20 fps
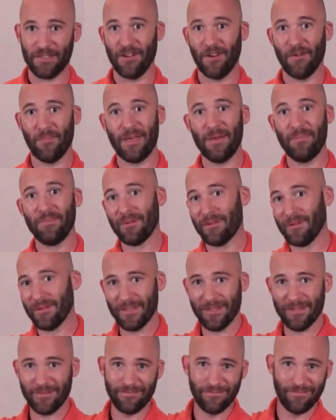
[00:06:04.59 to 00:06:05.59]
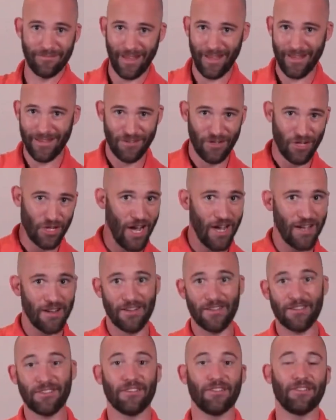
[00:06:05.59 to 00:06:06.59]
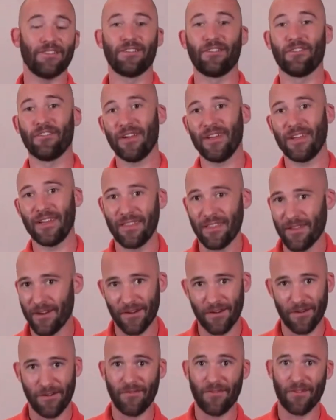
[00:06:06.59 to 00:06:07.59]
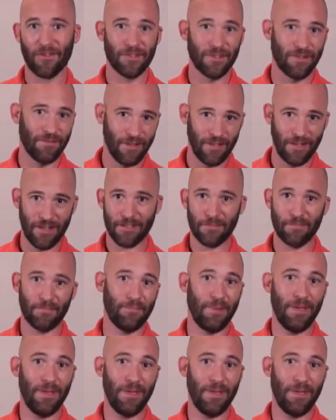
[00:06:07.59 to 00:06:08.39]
You know, people in China started creating their own version of Linux.